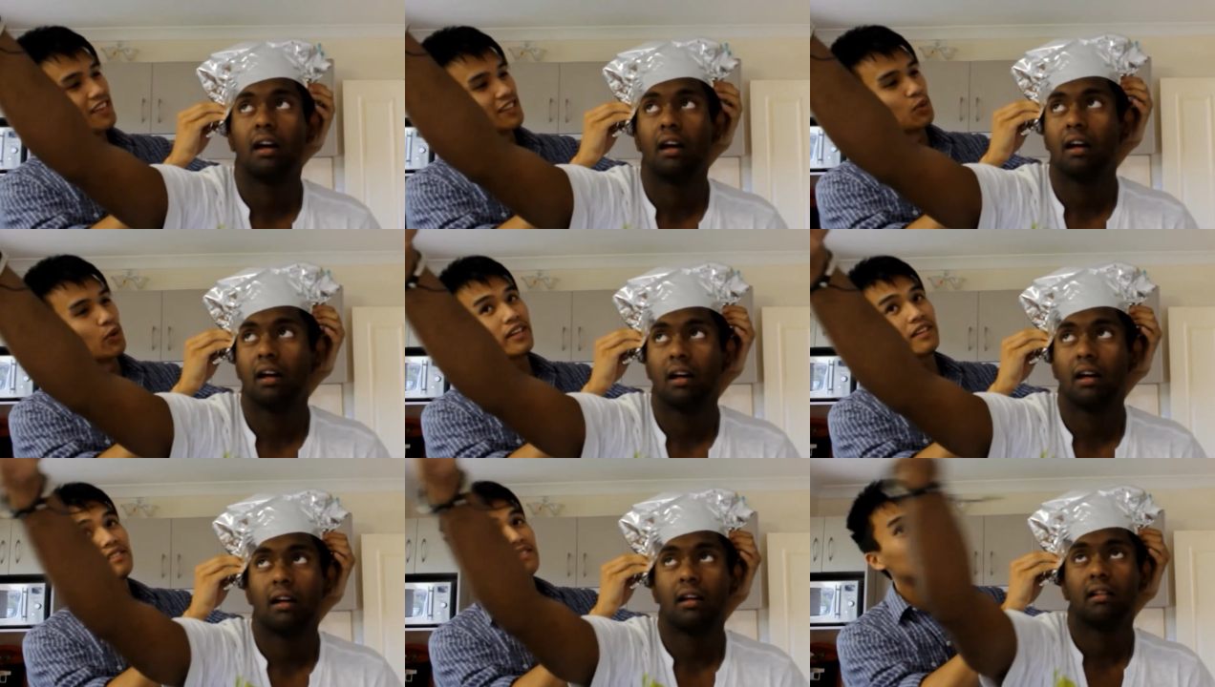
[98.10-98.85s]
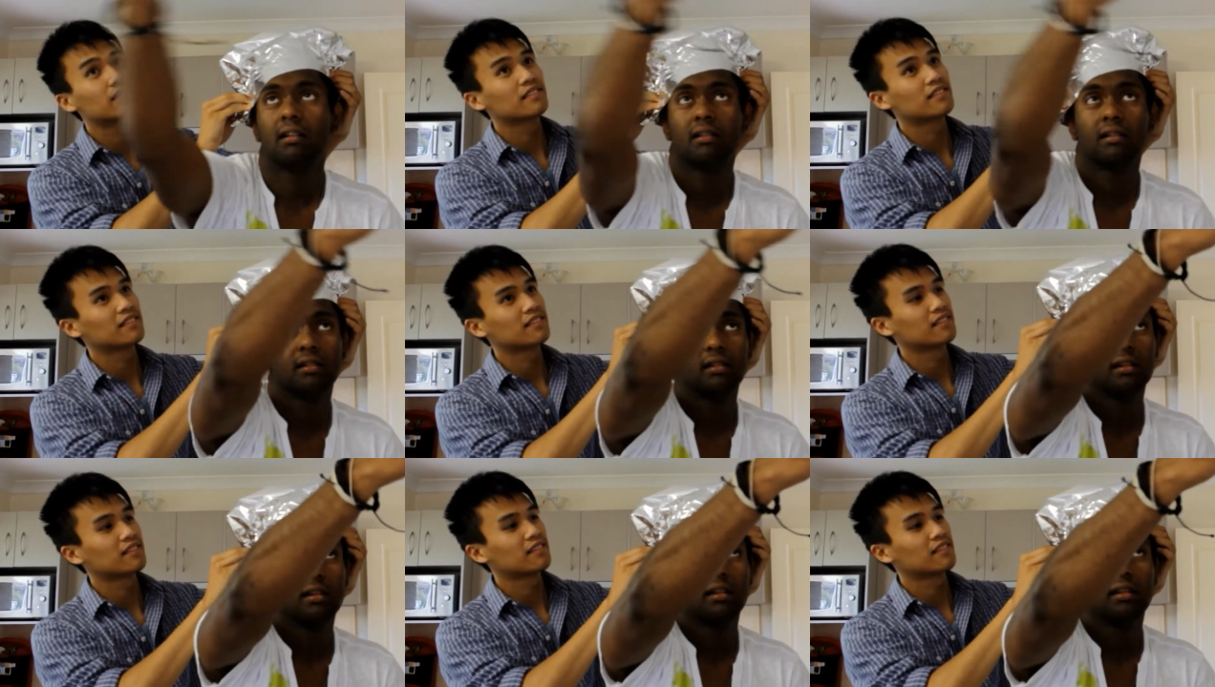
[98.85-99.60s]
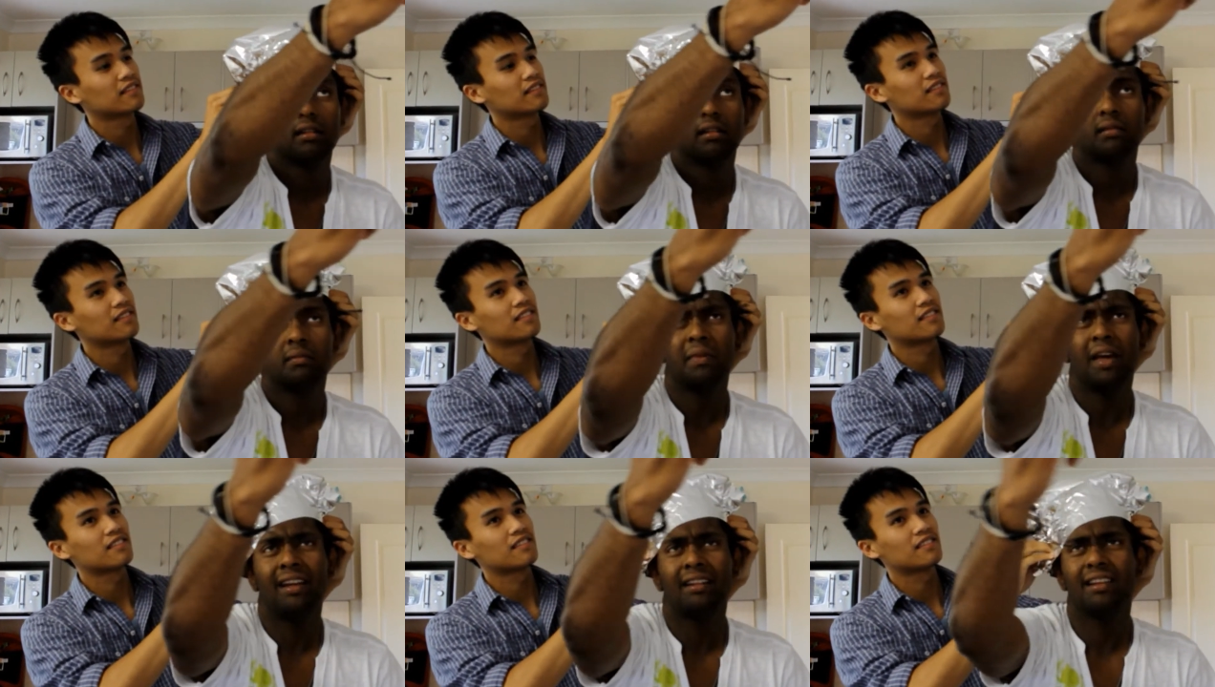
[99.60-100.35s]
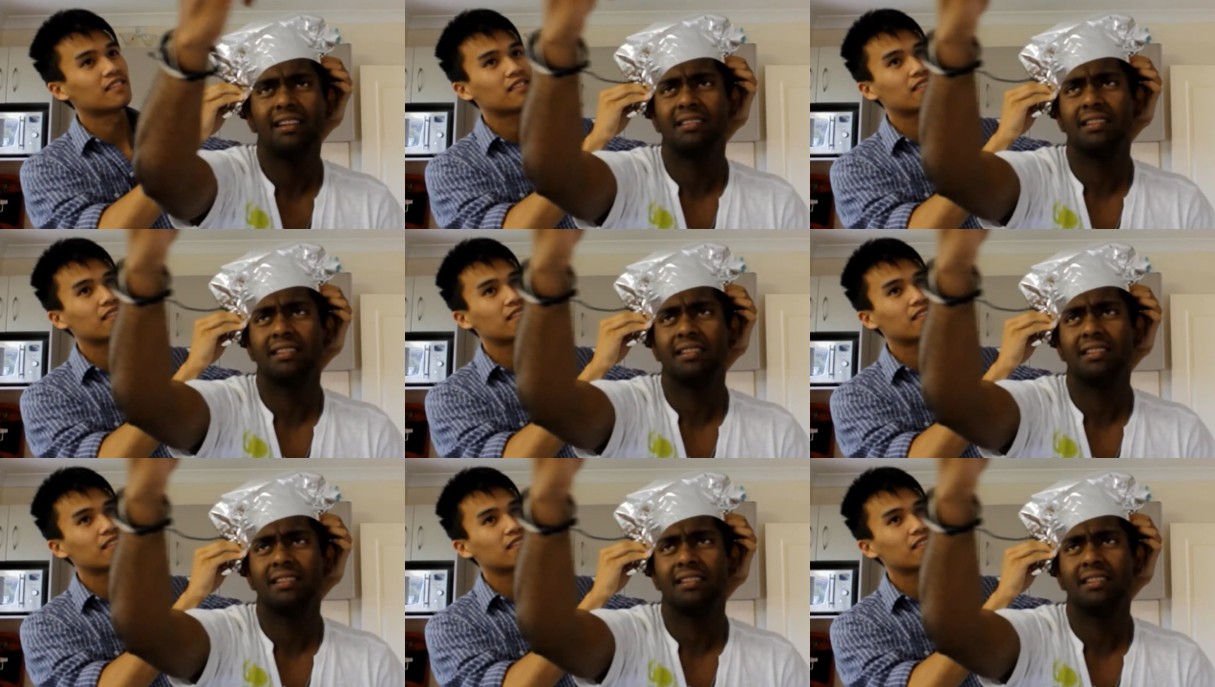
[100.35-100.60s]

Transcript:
Speaker 1: Is it working? Mate, there's